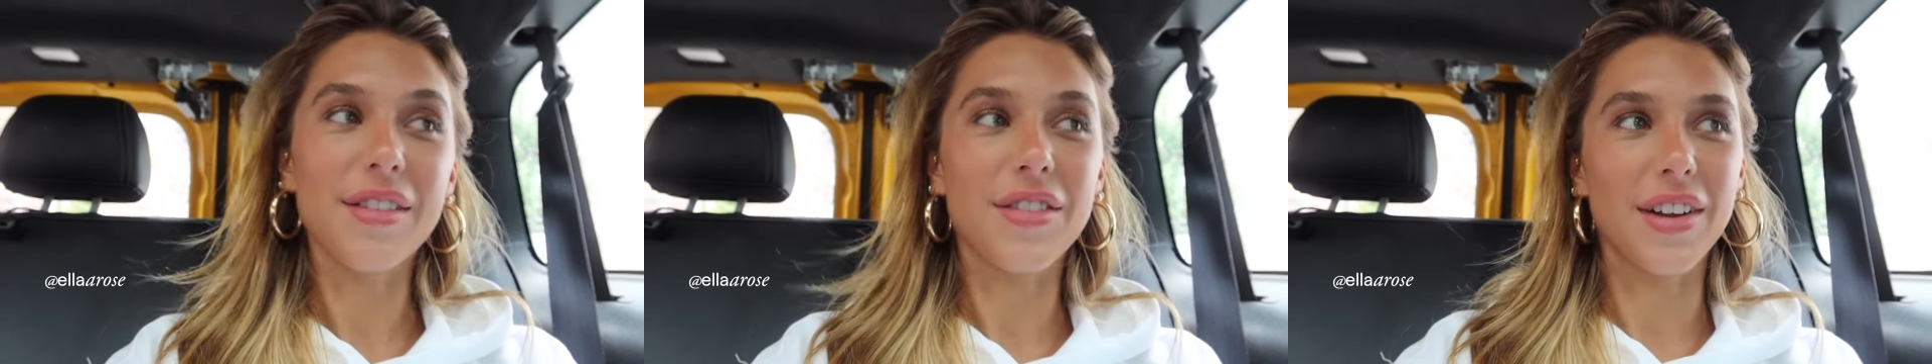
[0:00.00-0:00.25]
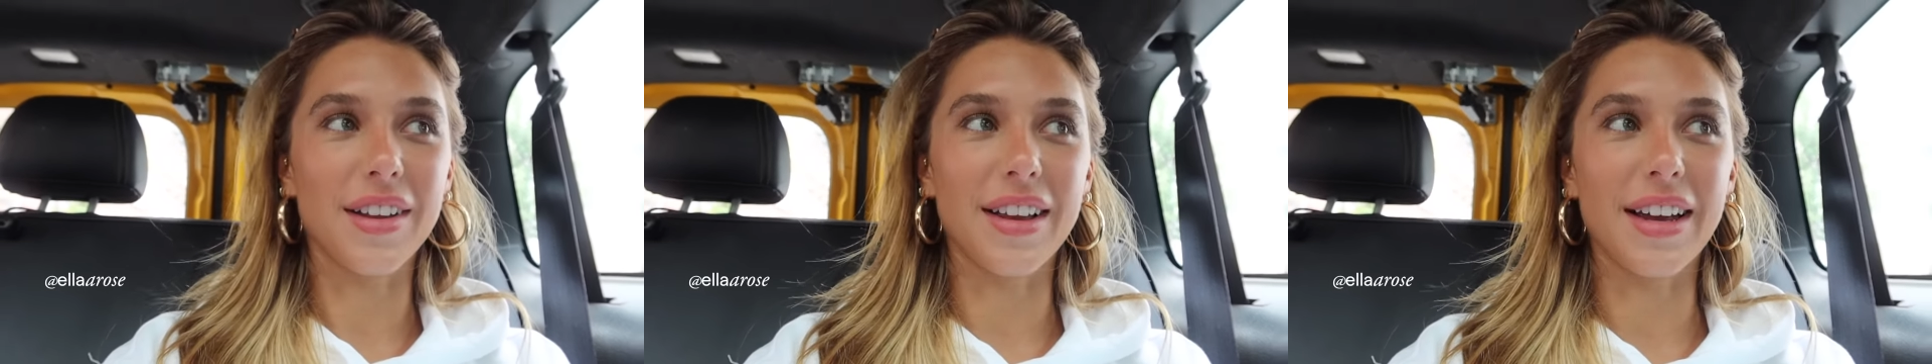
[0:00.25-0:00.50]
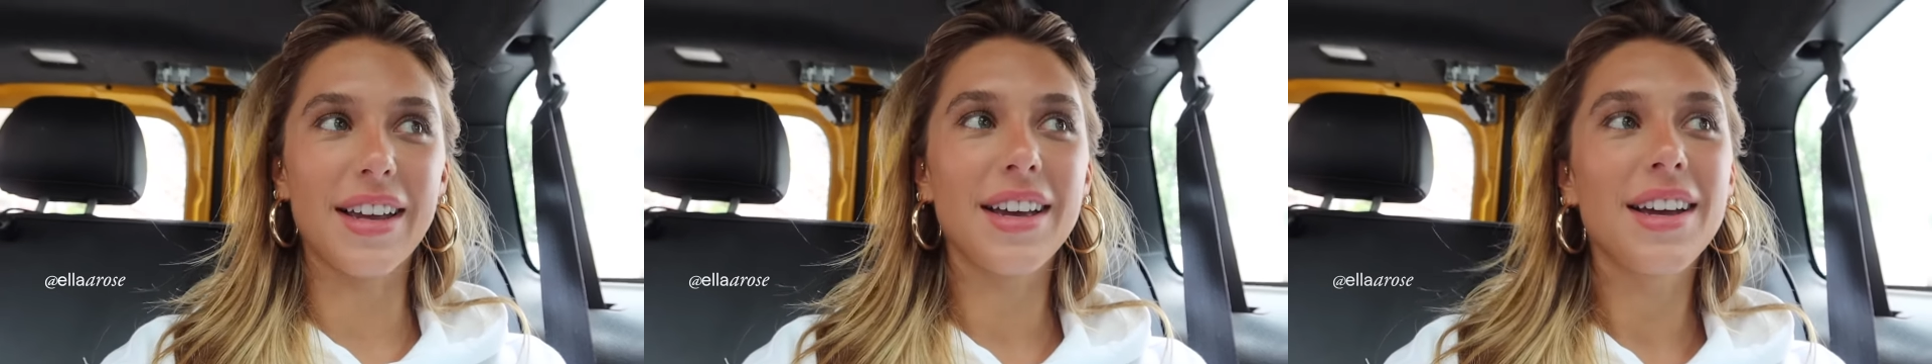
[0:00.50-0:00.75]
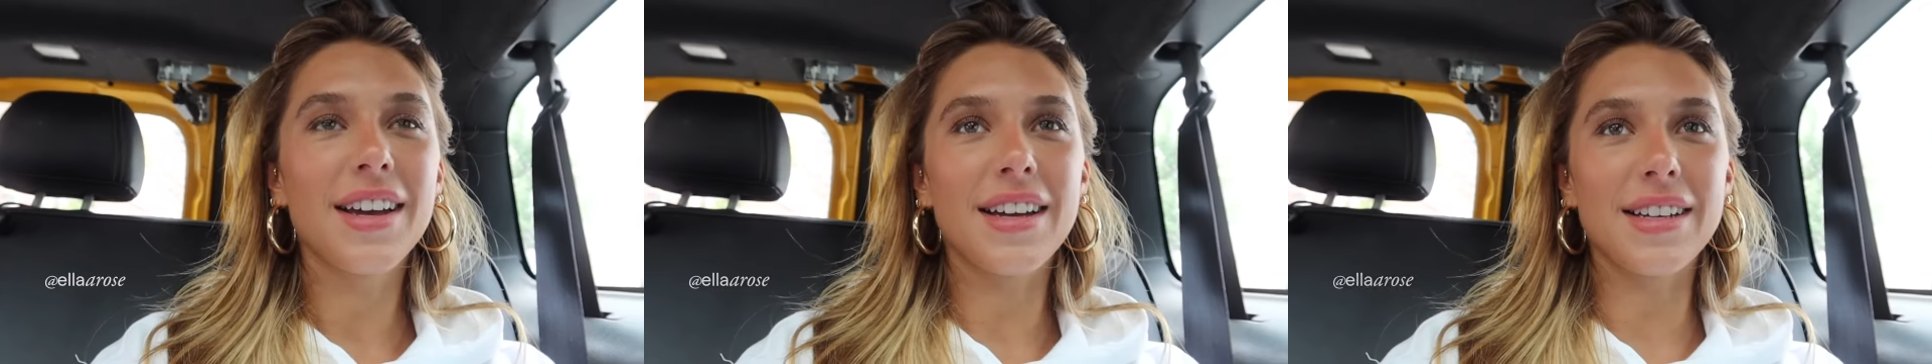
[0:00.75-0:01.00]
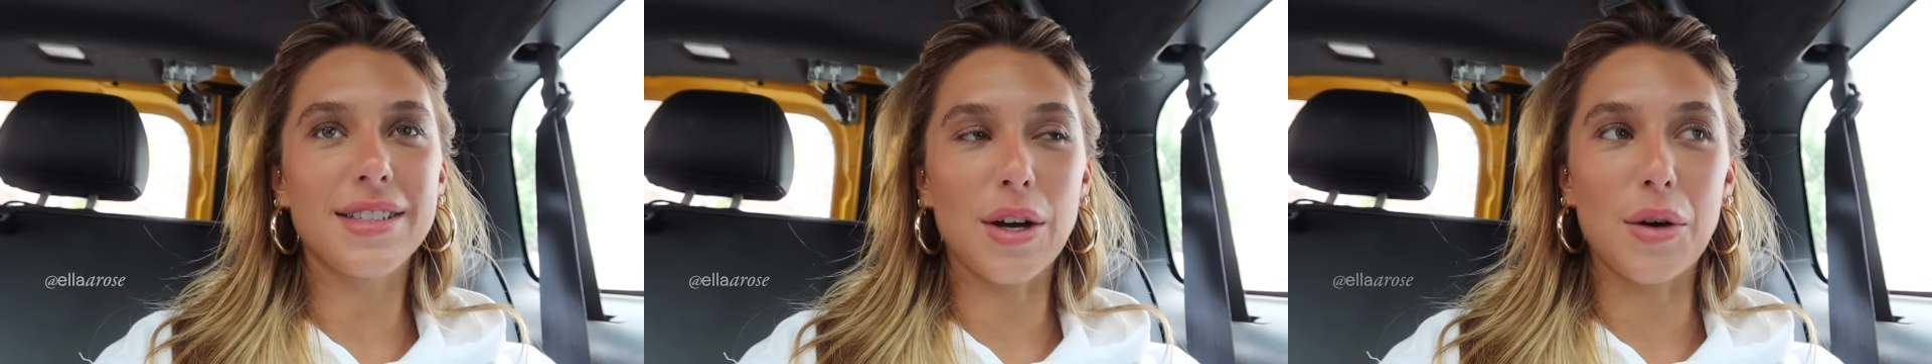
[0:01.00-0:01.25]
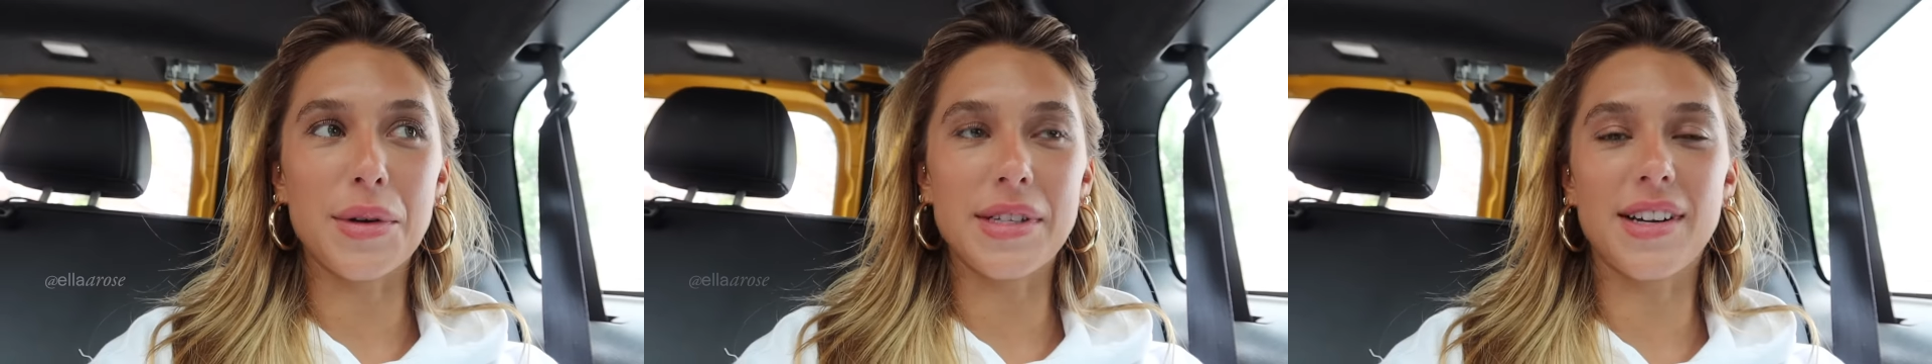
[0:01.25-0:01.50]
I feel like it's
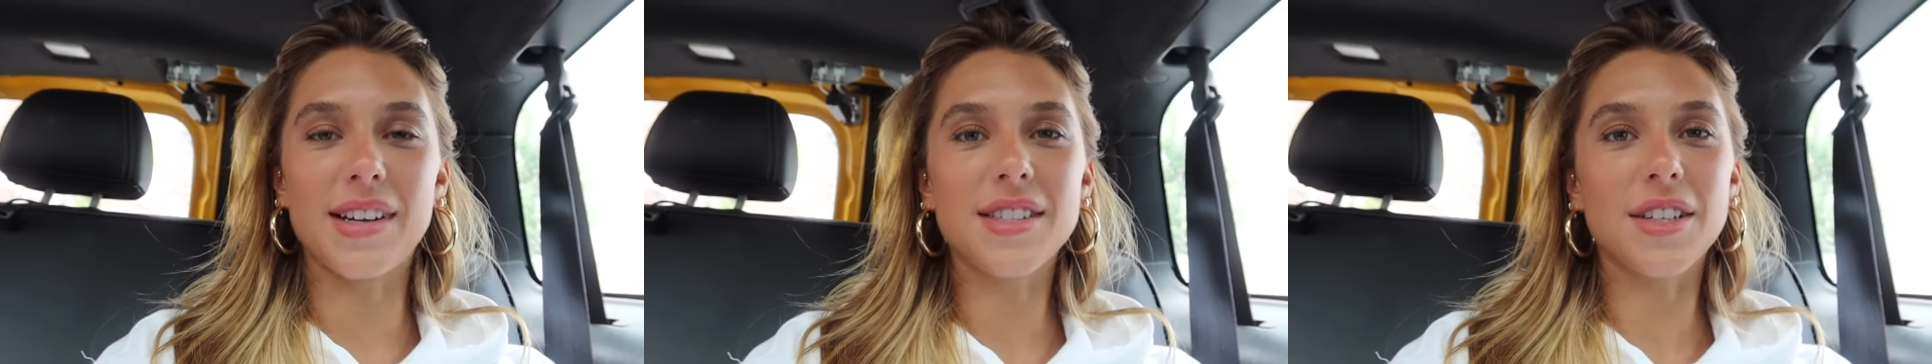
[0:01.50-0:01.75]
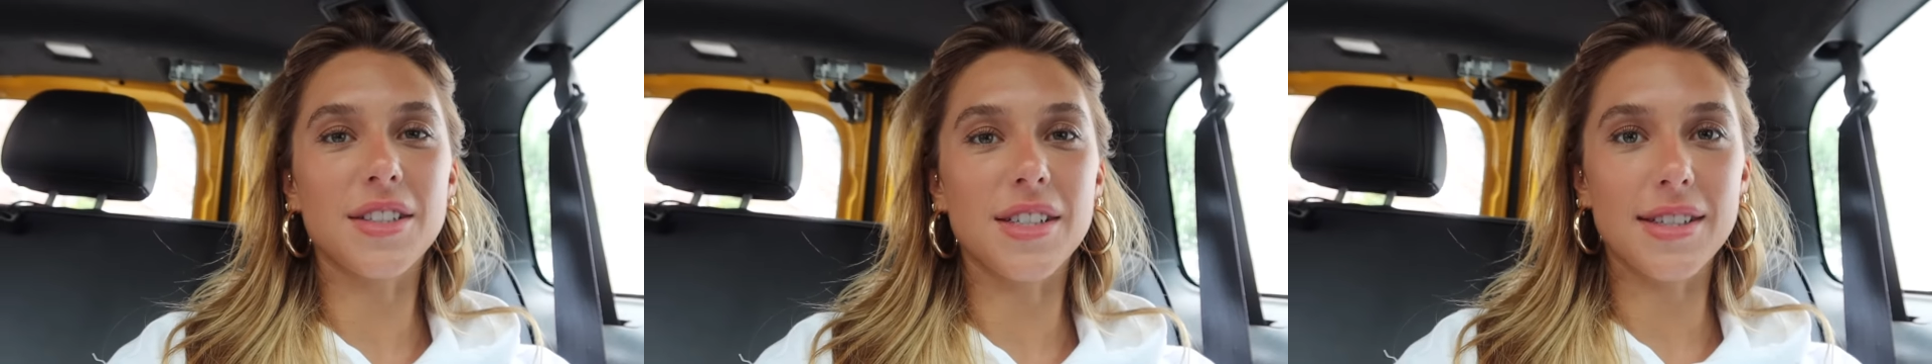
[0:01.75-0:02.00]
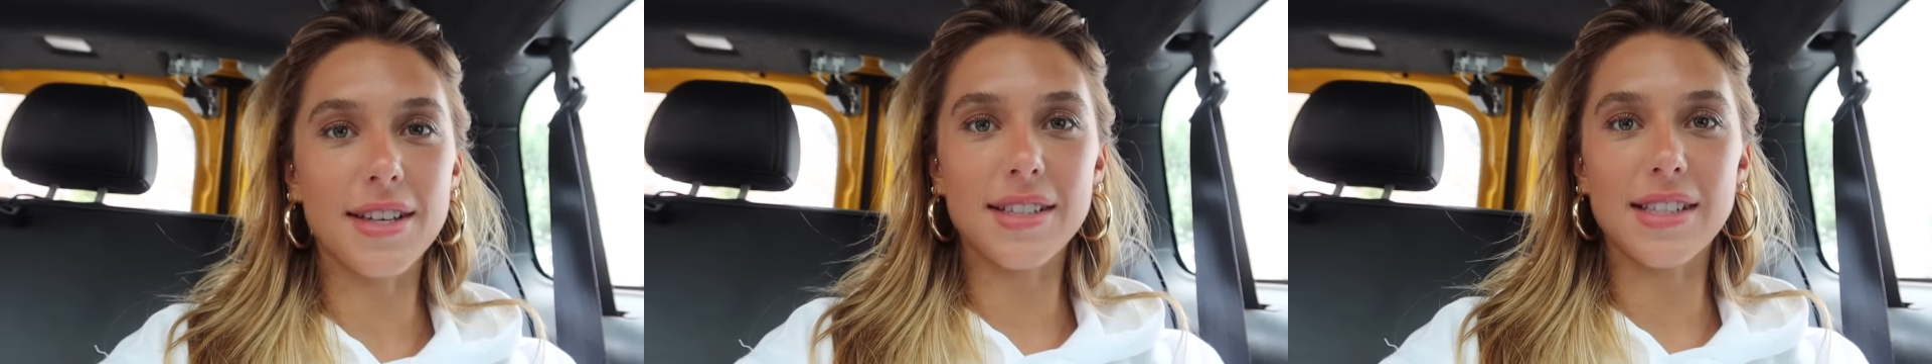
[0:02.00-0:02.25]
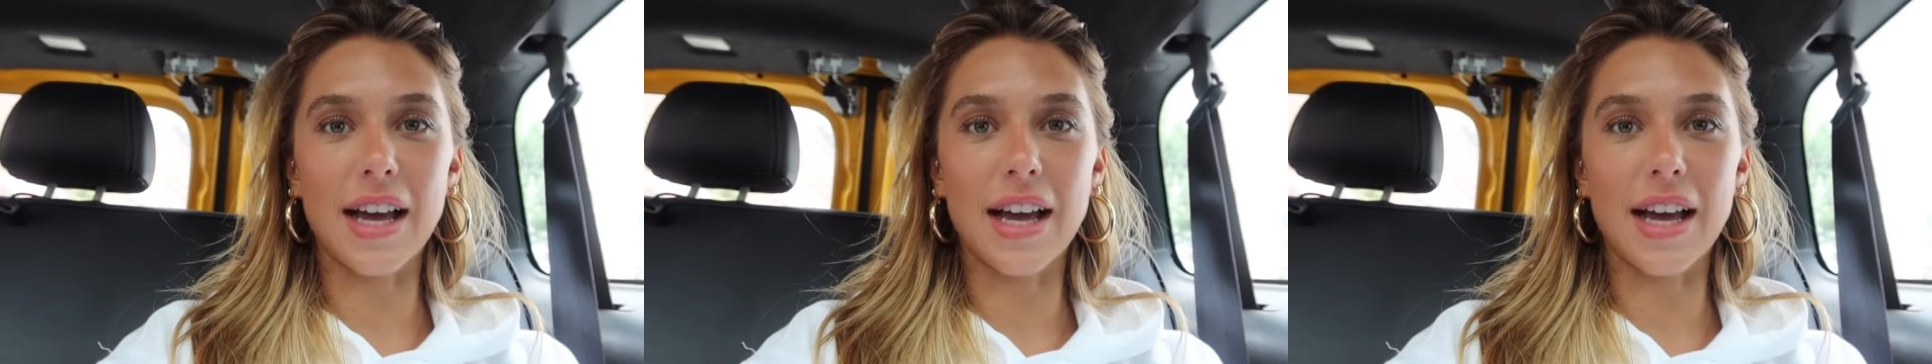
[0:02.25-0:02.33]
always nicer to sit